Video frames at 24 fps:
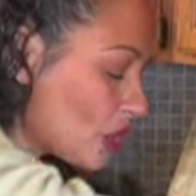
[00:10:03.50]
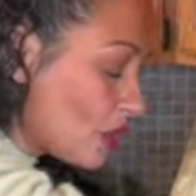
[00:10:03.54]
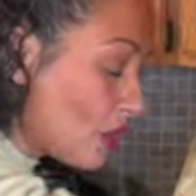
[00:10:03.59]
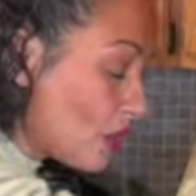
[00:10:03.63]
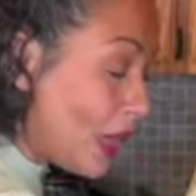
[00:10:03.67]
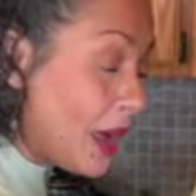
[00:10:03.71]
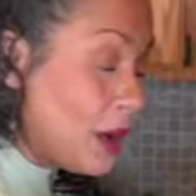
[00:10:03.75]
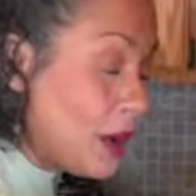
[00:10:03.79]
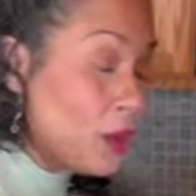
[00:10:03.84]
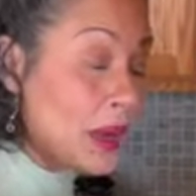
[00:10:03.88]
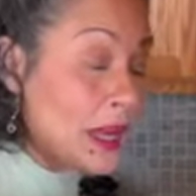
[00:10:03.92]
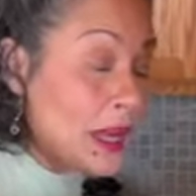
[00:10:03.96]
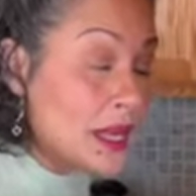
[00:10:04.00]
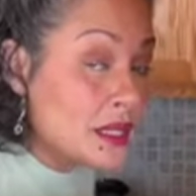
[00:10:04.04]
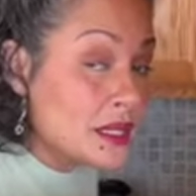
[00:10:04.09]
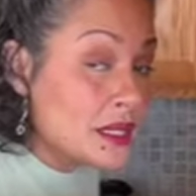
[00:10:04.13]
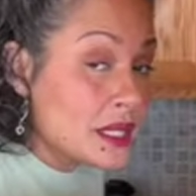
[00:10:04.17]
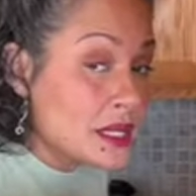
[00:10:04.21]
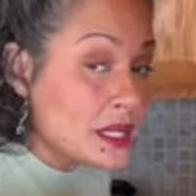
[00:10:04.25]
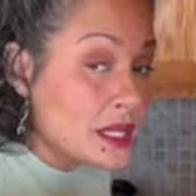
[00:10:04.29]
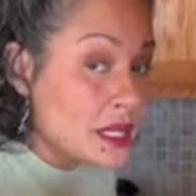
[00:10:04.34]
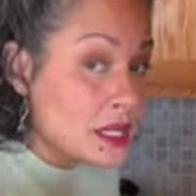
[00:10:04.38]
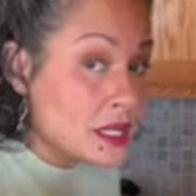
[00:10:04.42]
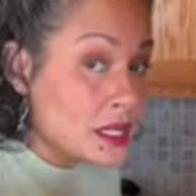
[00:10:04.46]
That way it
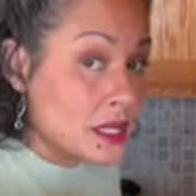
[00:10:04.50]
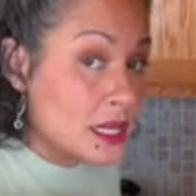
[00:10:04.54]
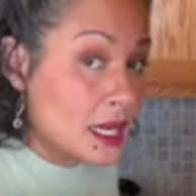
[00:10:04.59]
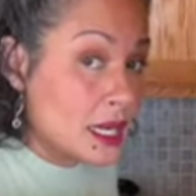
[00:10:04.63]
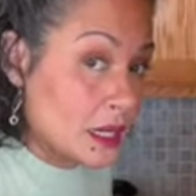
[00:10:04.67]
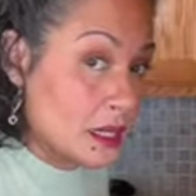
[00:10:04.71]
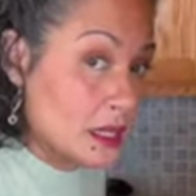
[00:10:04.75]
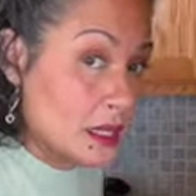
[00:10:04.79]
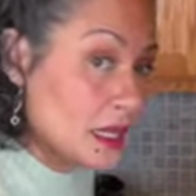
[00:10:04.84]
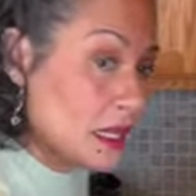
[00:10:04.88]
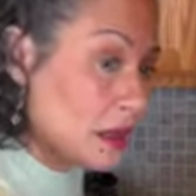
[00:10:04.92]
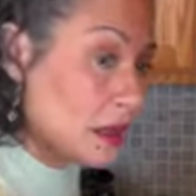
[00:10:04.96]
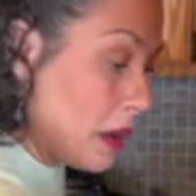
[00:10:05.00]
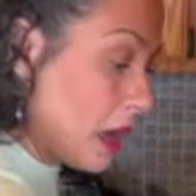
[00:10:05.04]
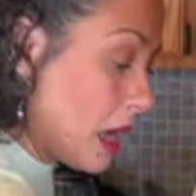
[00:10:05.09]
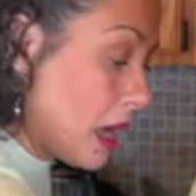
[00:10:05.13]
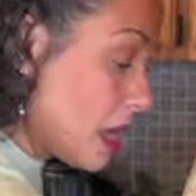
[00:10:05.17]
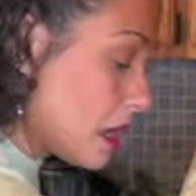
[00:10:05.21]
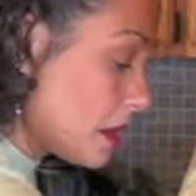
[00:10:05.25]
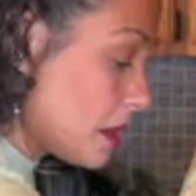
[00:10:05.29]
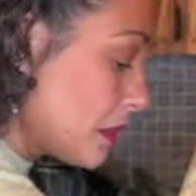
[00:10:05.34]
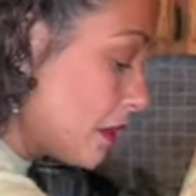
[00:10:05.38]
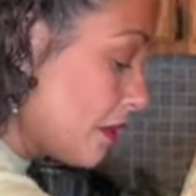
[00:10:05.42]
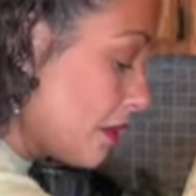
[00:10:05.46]
doesn't stick to the
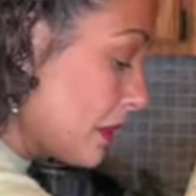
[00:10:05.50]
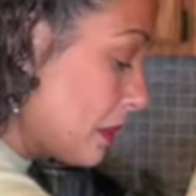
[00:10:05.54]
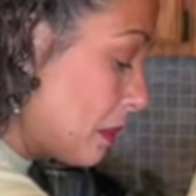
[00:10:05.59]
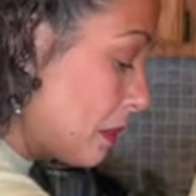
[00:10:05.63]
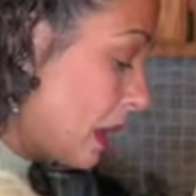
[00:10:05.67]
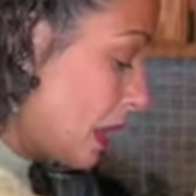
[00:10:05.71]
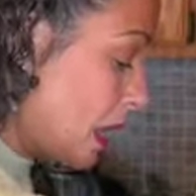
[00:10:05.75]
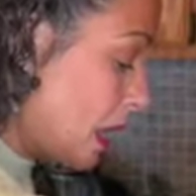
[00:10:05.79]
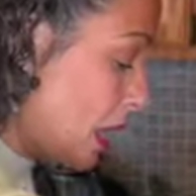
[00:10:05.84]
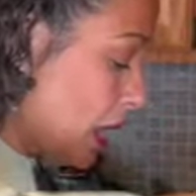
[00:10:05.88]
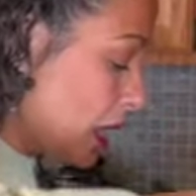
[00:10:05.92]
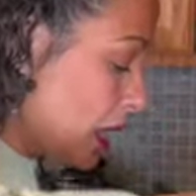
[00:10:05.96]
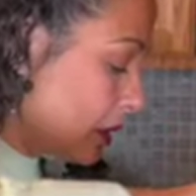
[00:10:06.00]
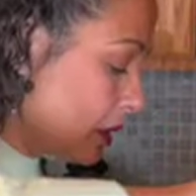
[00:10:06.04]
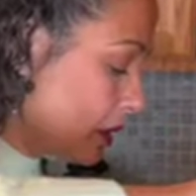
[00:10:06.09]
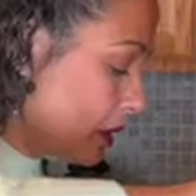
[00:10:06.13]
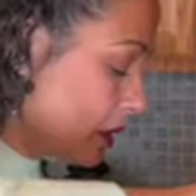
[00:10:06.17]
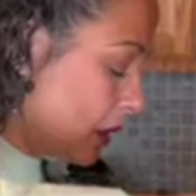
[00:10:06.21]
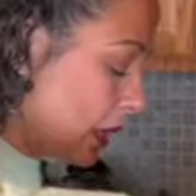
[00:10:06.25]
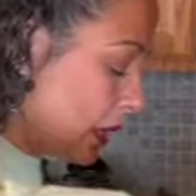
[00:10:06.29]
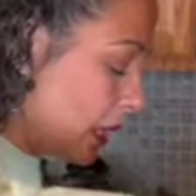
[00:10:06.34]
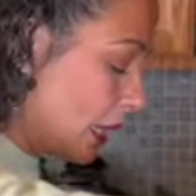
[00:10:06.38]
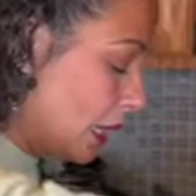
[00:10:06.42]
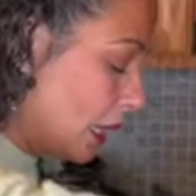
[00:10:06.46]
bottom of the pot,
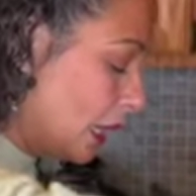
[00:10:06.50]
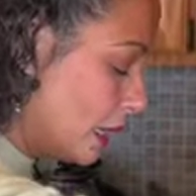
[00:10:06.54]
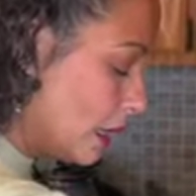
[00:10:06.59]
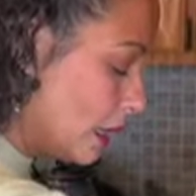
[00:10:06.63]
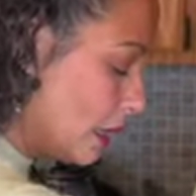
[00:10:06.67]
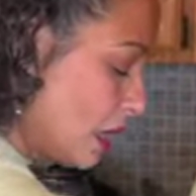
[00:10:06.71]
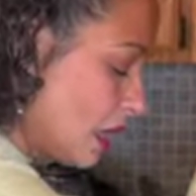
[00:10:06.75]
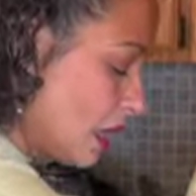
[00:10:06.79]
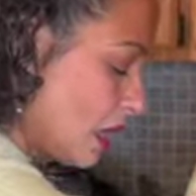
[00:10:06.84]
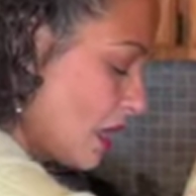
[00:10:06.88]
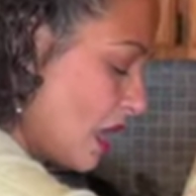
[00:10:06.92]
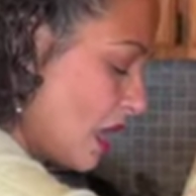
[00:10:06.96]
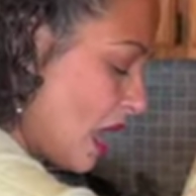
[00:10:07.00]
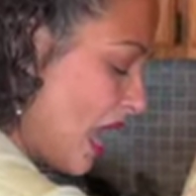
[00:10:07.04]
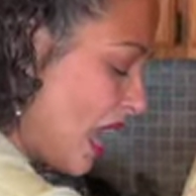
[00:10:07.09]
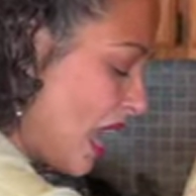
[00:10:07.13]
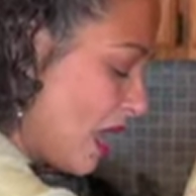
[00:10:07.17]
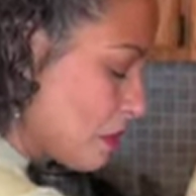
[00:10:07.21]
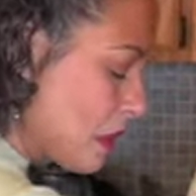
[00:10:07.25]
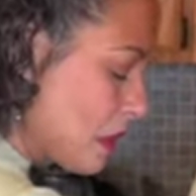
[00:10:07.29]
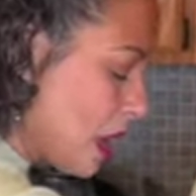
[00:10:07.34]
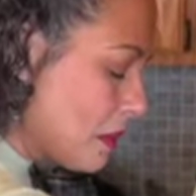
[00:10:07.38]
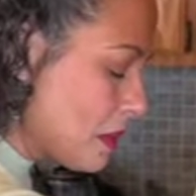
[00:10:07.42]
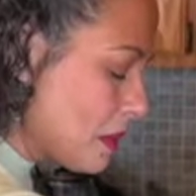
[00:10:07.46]
okay?
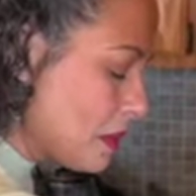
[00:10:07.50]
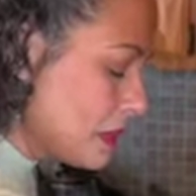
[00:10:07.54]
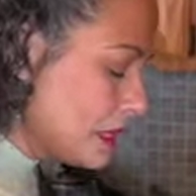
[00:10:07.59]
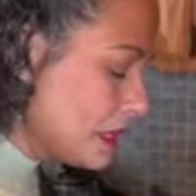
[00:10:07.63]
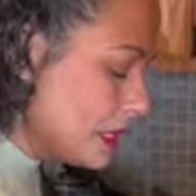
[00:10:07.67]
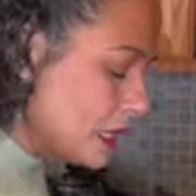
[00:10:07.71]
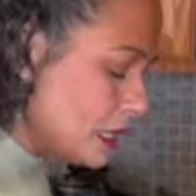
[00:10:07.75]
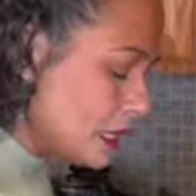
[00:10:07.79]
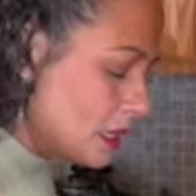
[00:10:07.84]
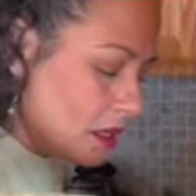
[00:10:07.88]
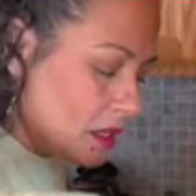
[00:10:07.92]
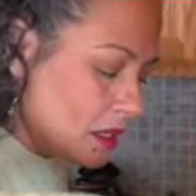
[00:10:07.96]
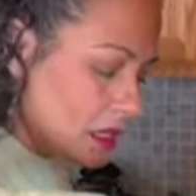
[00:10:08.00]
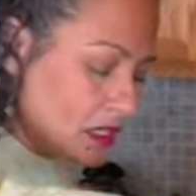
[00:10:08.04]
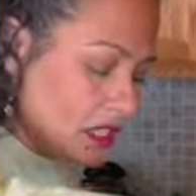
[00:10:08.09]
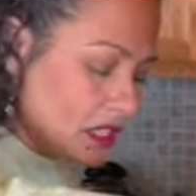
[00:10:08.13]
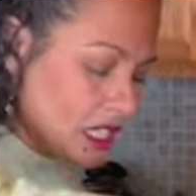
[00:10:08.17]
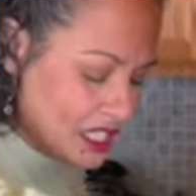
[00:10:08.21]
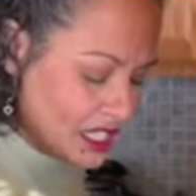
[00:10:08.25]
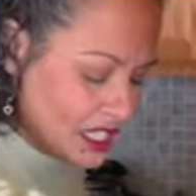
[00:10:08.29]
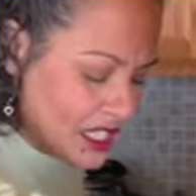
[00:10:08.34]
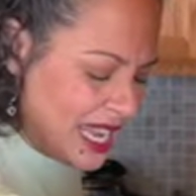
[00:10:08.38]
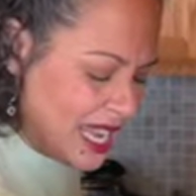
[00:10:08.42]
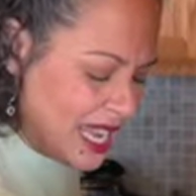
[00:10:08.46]
Probably
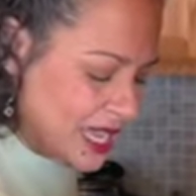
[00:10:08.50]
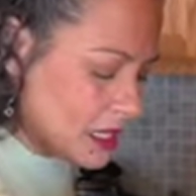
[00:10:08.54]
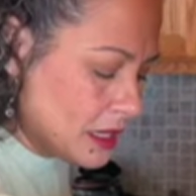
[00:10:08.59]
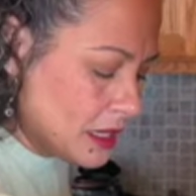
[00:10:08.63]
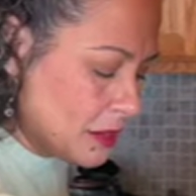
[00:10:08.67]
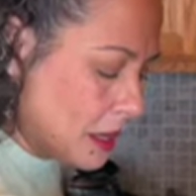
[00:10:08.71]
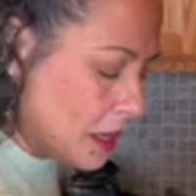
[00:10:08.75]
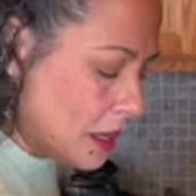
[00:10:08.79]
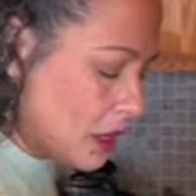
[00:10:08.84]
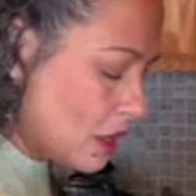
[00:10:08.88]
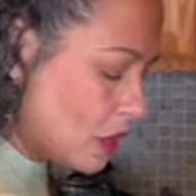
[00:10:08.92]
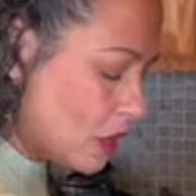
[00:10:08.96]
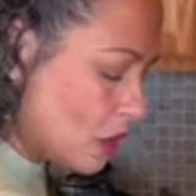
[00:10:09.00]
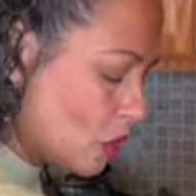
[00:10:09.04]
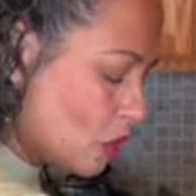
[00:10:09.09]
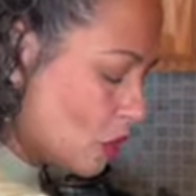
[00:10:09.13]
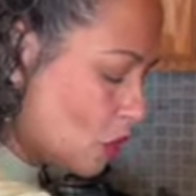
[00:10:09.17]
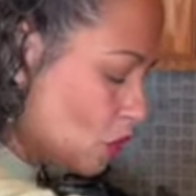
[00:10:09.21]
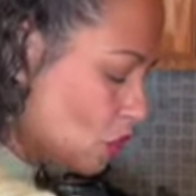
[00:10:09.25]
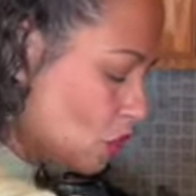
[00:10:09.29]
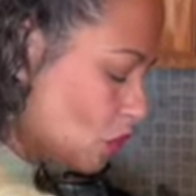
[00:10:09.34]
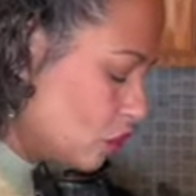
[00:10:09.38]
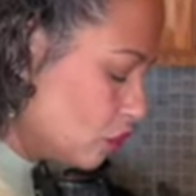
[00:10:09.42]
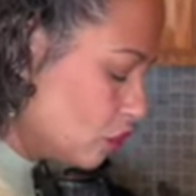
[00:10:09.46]
this takes about
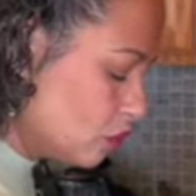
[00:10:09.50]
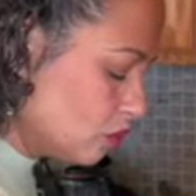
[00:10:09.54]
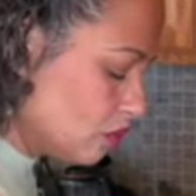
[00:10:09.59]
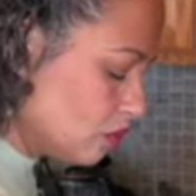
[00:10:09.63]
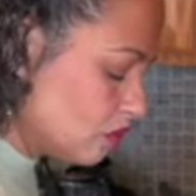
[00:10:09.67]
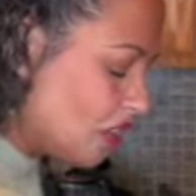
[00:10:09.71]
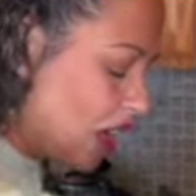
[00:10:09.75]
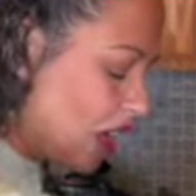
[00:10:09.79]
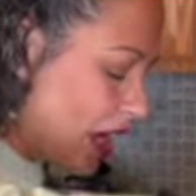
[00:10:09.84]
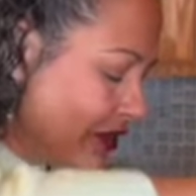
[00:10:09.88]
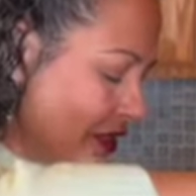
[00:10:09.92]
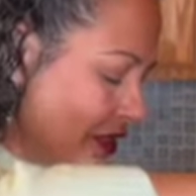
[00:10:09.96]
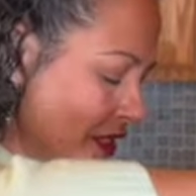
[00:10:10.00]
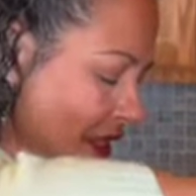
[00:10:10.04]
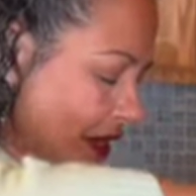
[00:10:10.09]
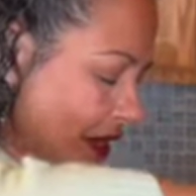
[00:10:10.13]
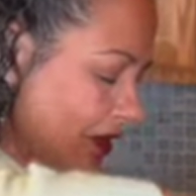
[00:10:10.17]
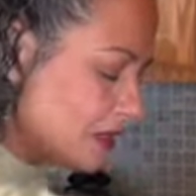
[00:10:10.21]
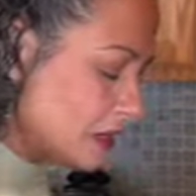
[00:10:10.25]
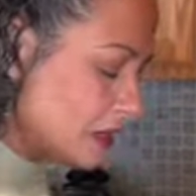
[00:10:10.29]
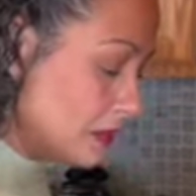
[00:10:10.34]
5 to 7